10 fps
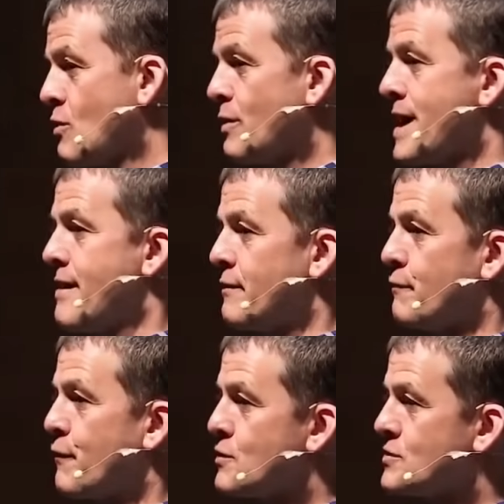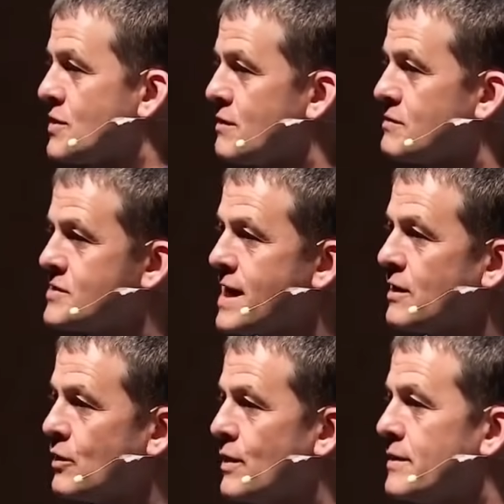What we have in 1st and
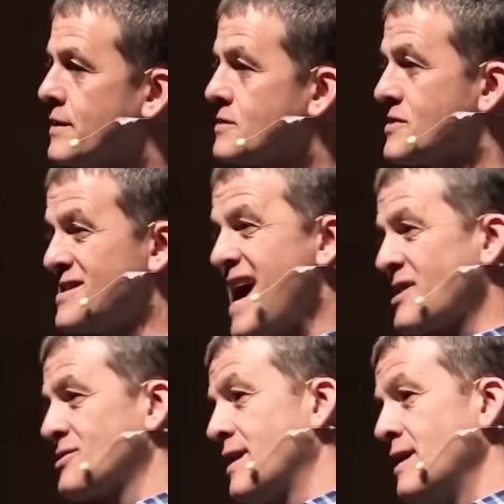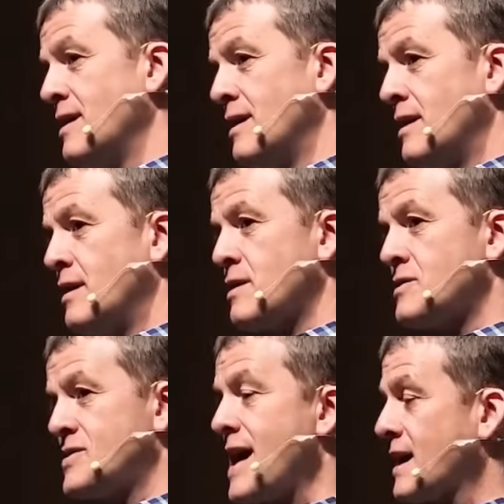2nd Corinthians, it's actually
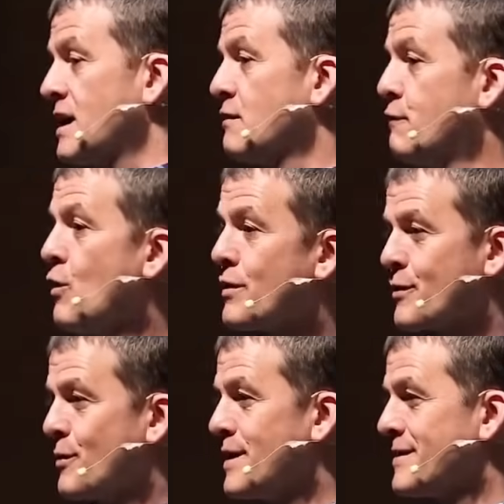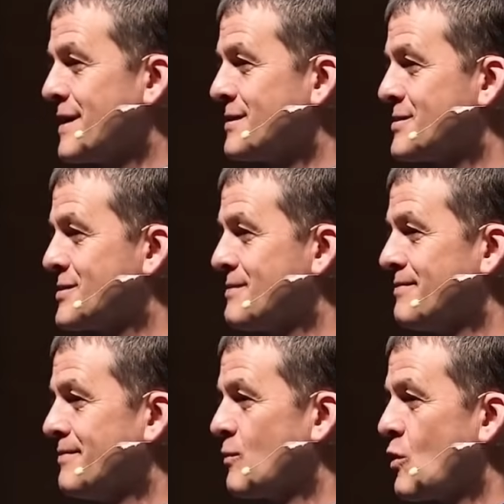2nd and 4th Corinthians.
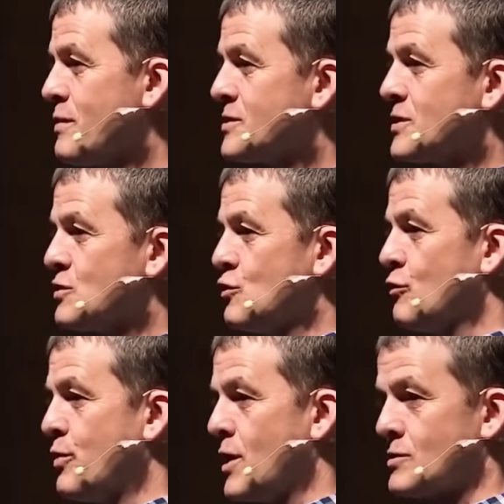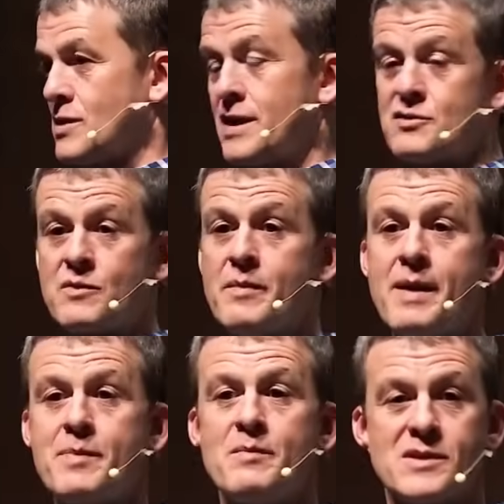We're missing 2 of Paul's letters. We
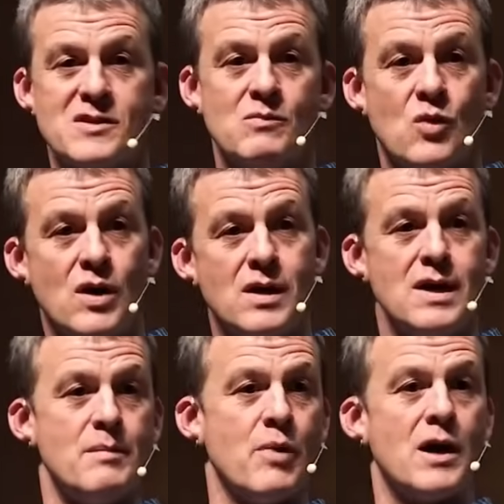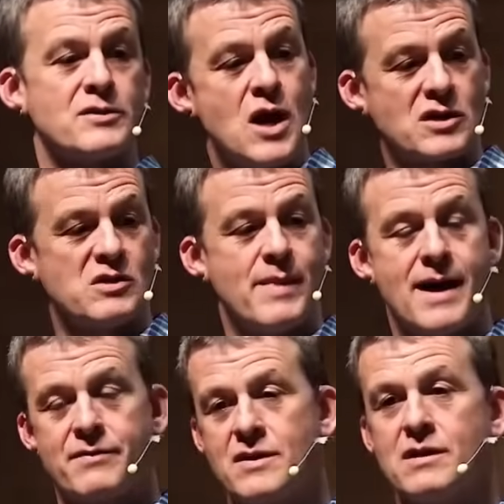might be missing more. Paul talks
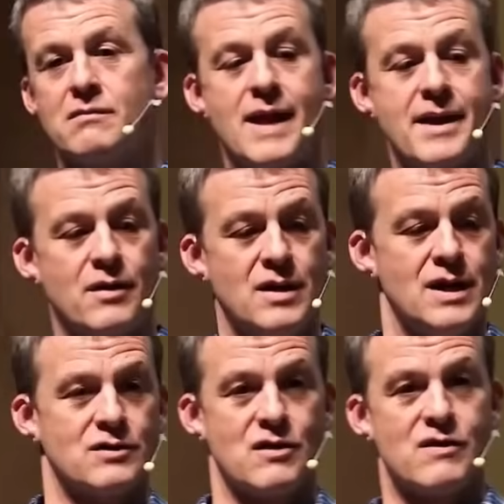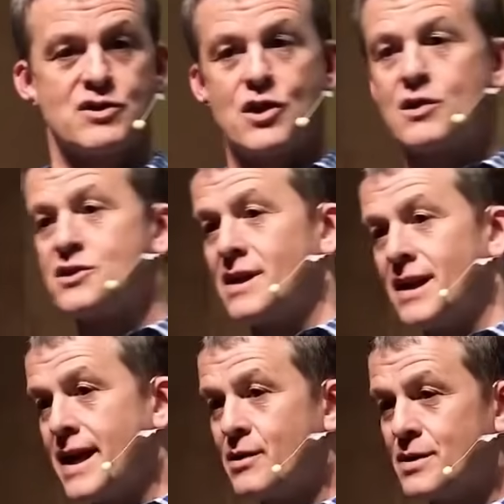about the letter to the church at
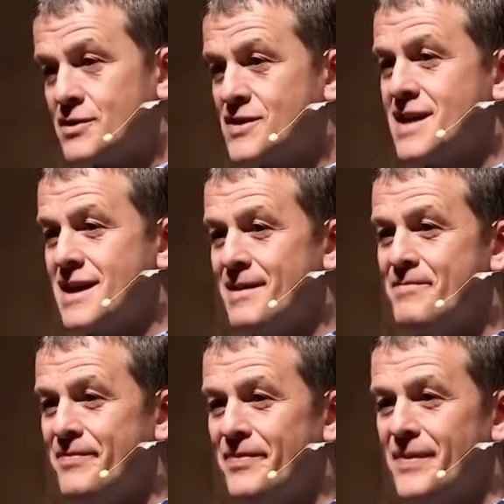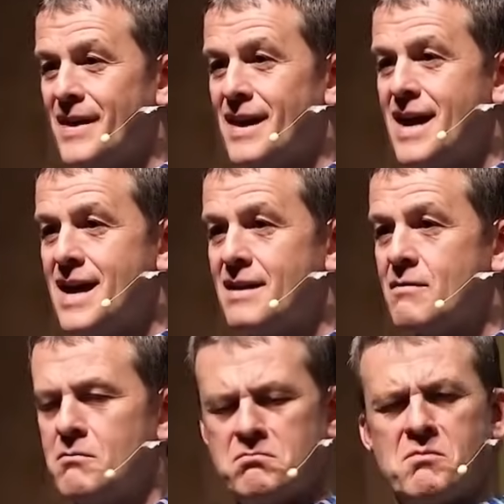Laodicea.
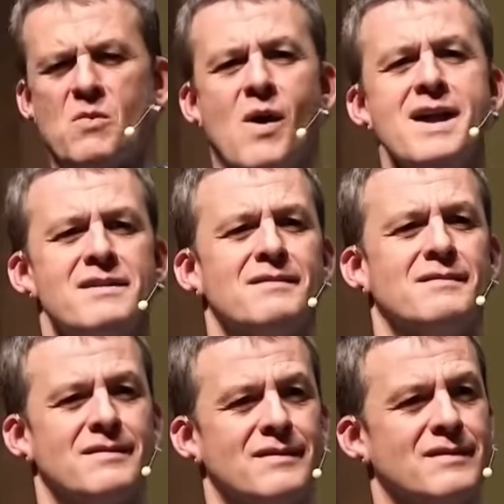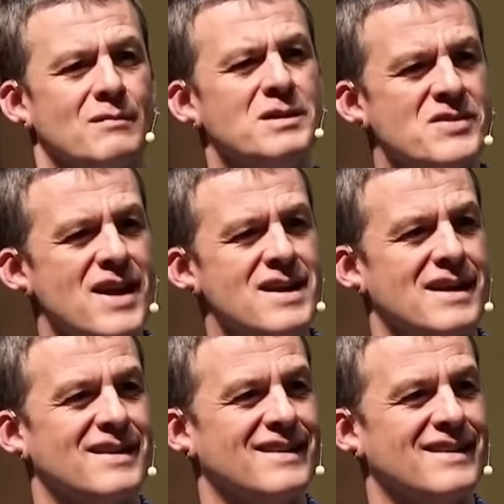And what? What's that?